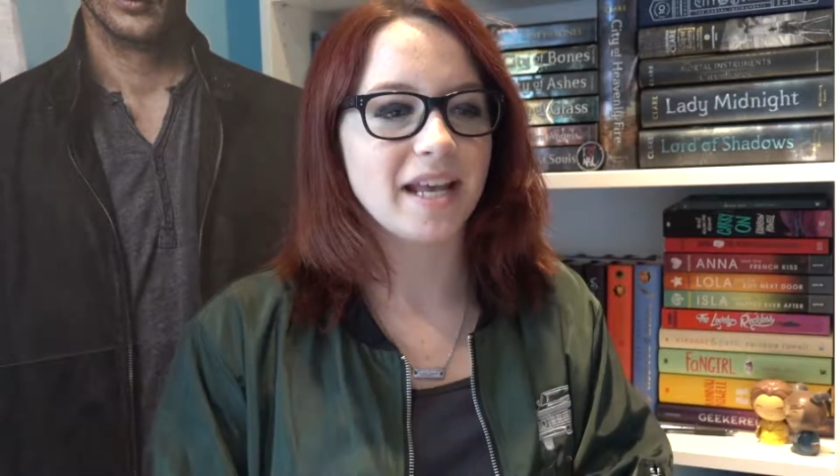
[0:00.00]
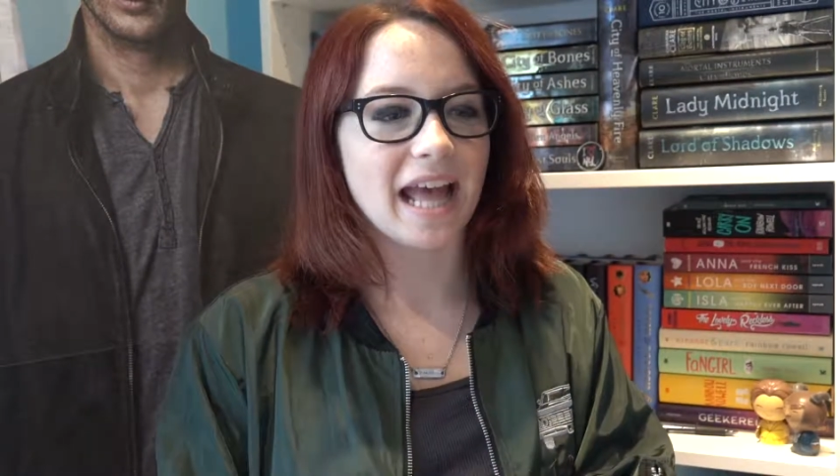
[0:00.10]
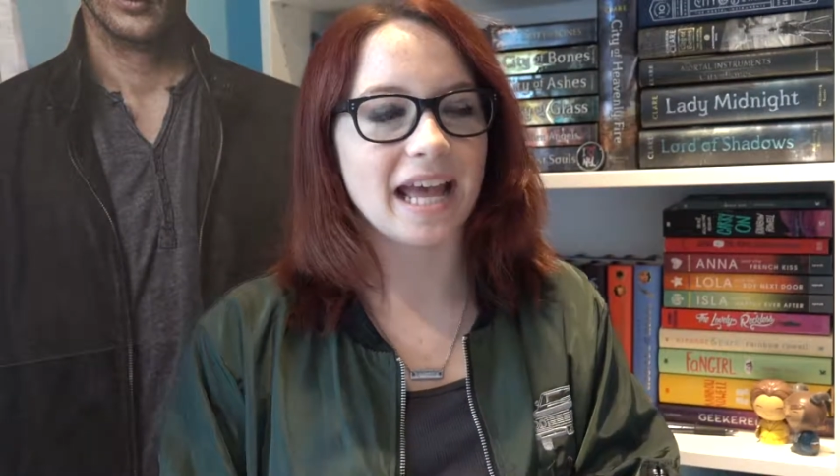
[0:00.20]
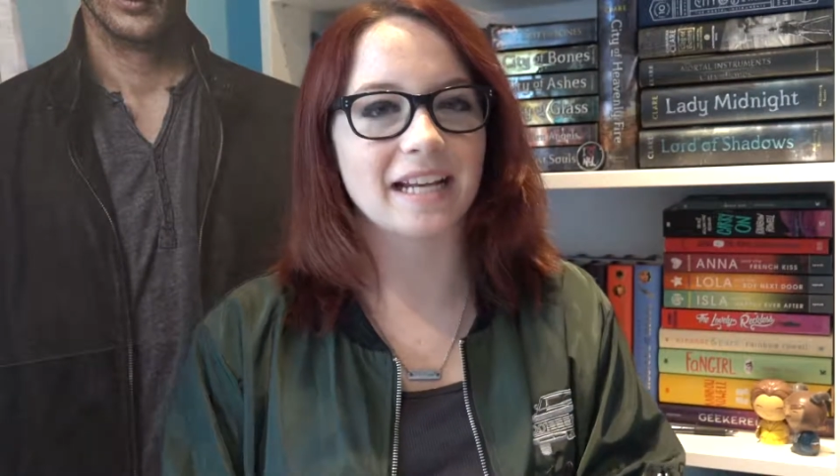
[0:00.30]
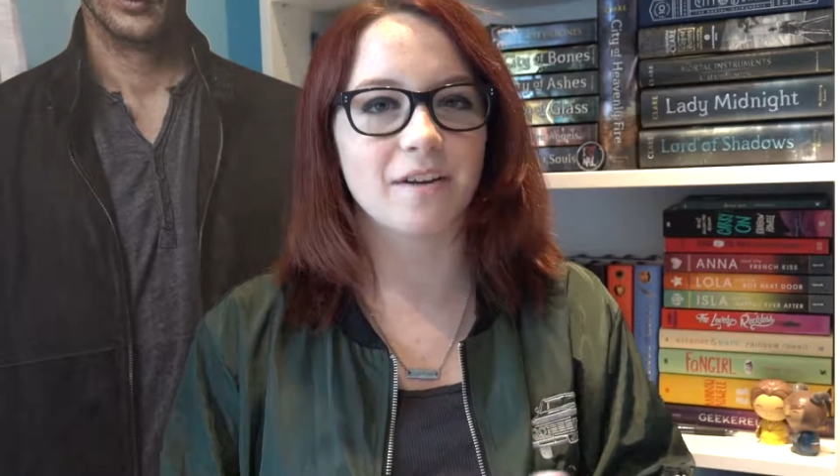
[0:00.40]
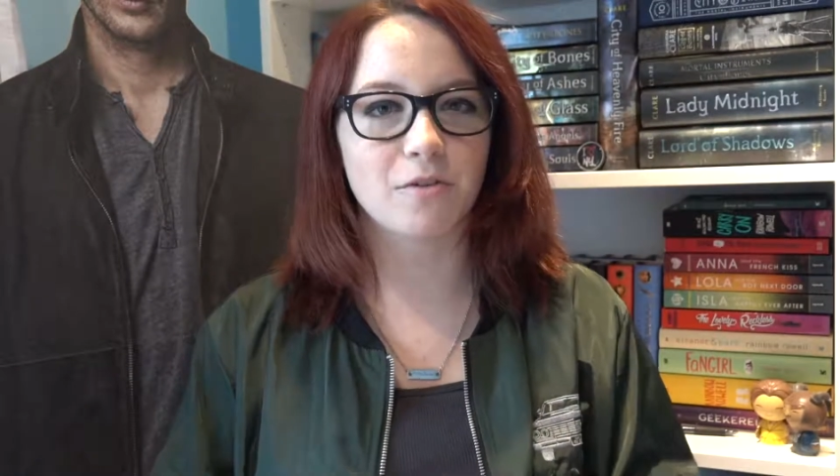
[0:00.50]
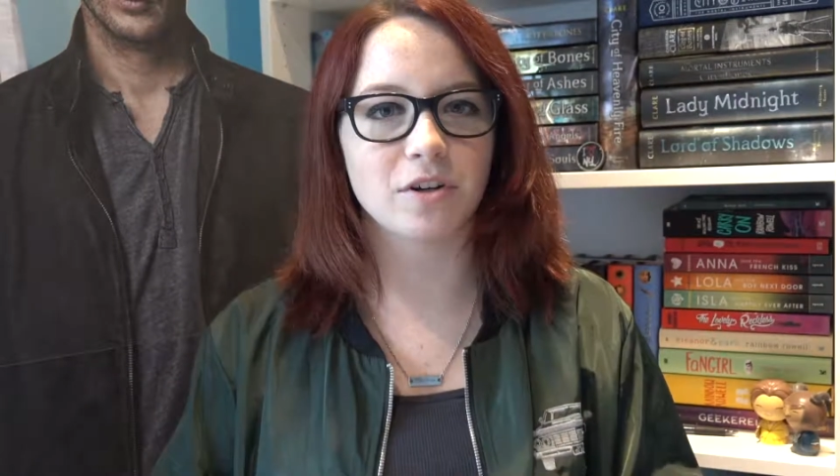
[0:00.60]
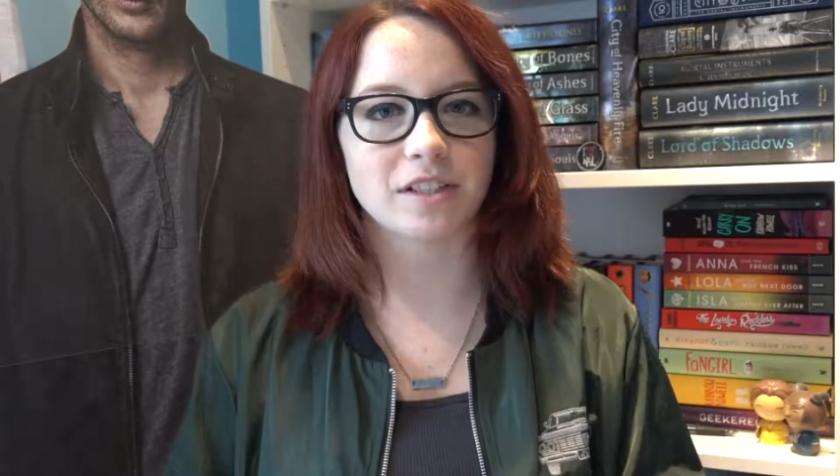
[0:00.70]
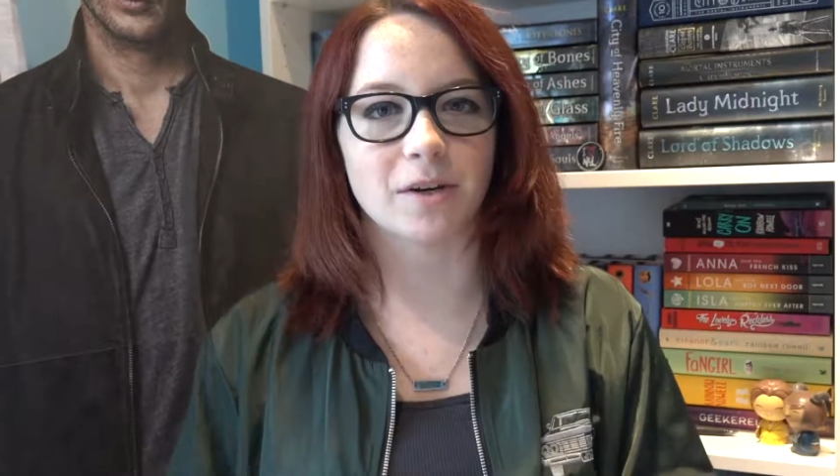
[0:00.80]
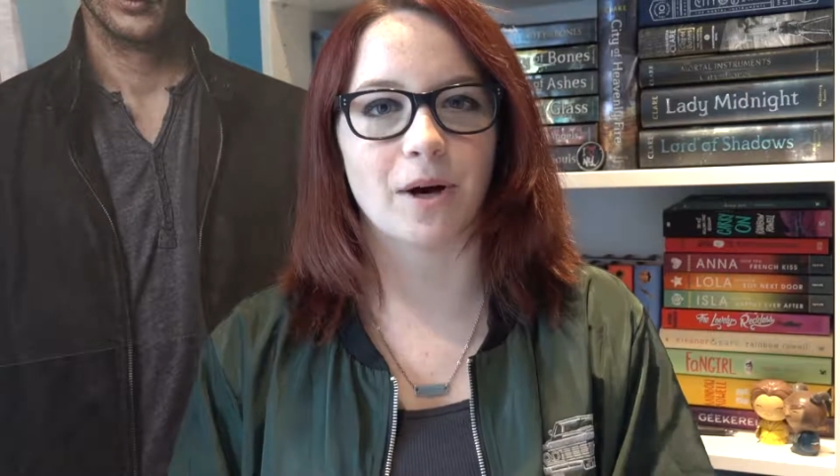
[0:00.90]
And of
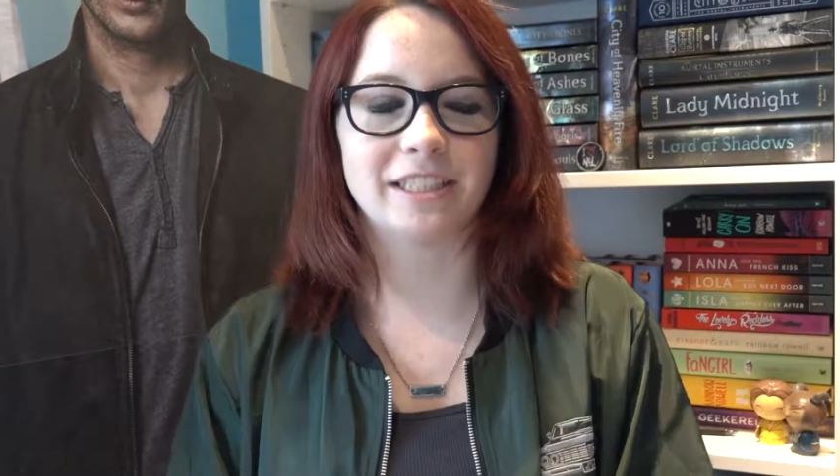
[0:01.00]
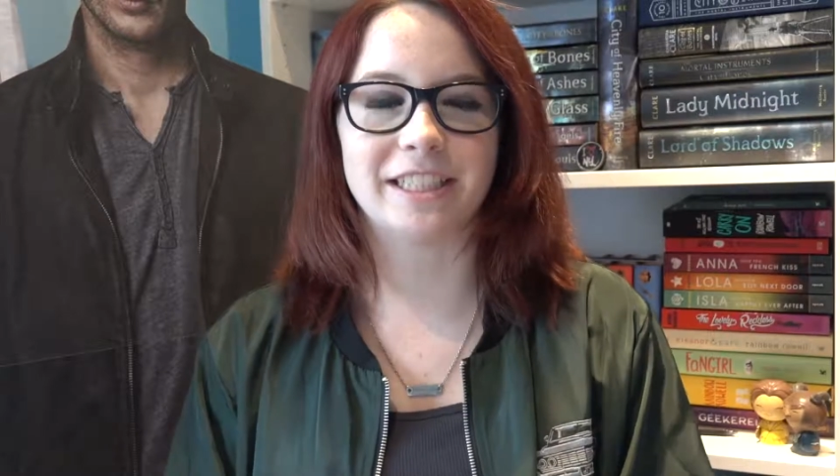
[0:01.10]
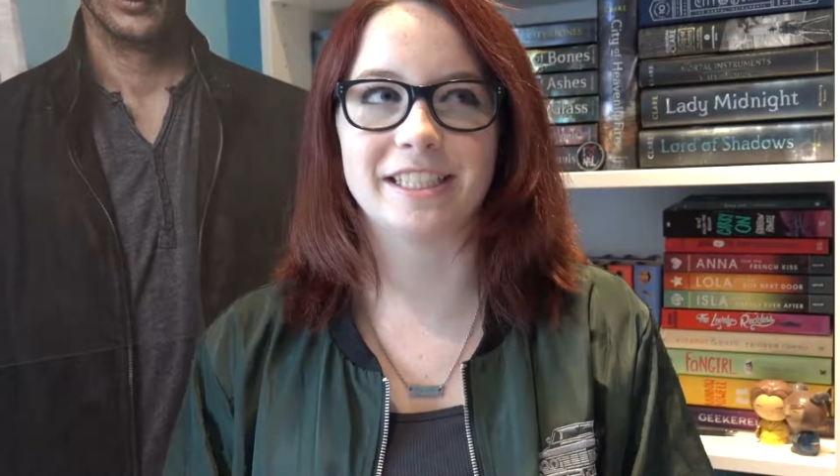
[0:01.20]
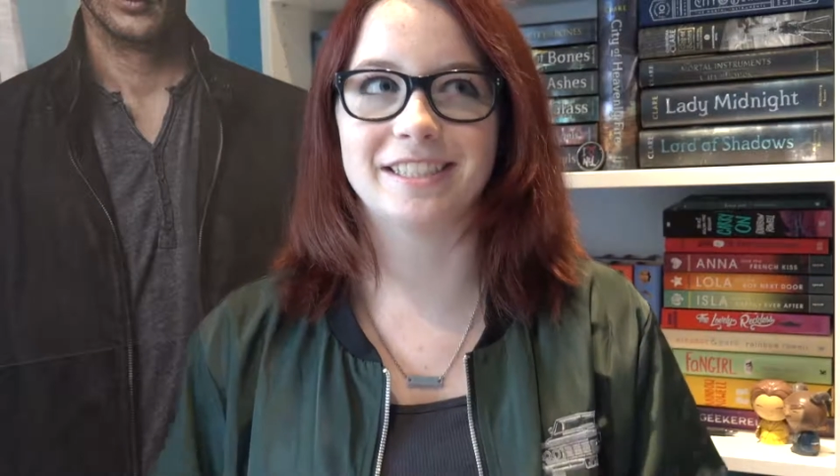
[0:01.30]
course I watched it.